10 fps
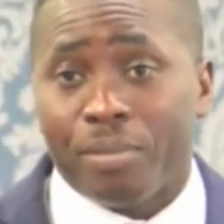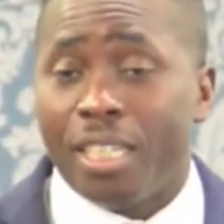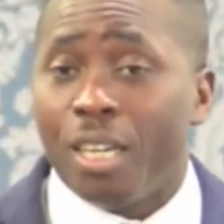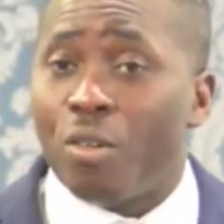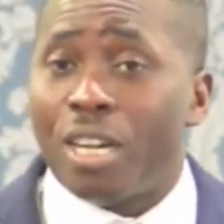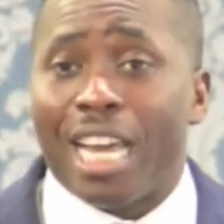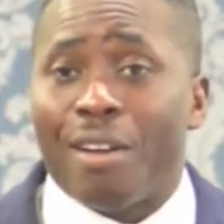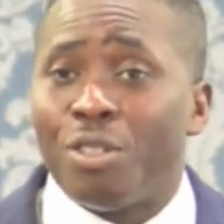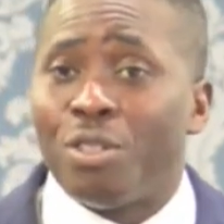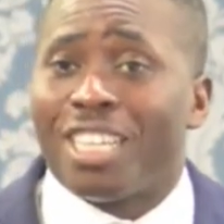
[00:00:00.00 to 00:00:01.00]
what they
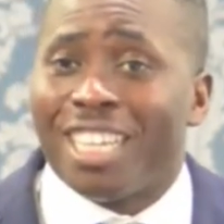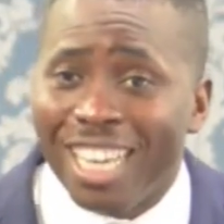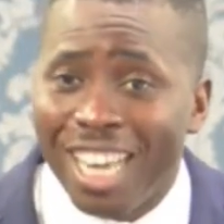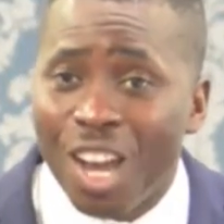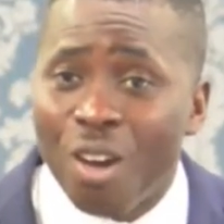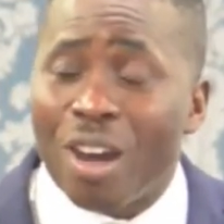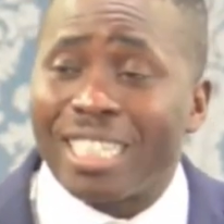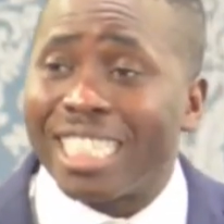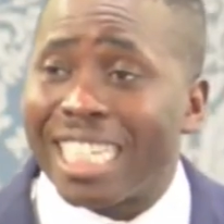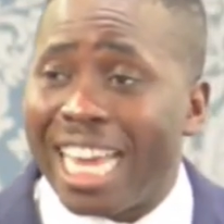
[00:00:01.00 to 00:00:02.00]
have used, what
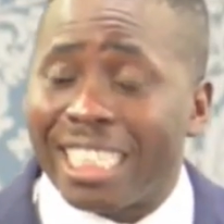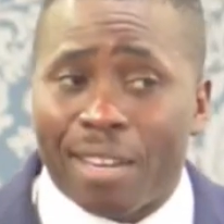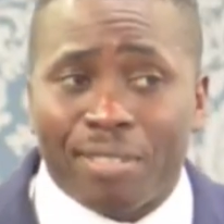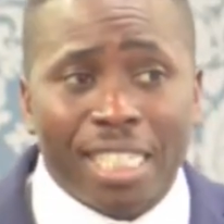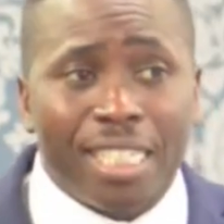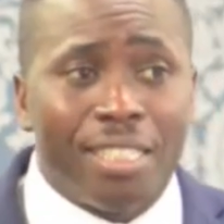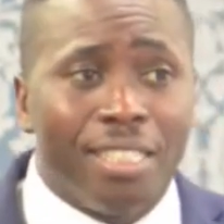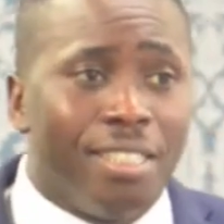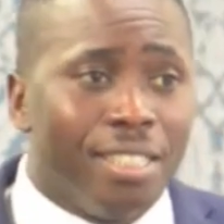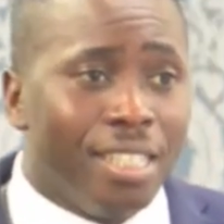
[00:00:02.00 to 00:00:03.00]
his eyes have
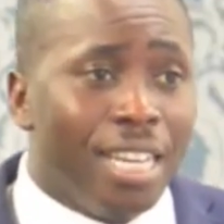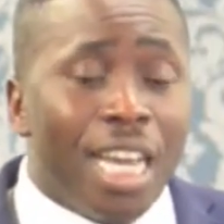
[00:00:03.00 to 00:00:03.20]
seen.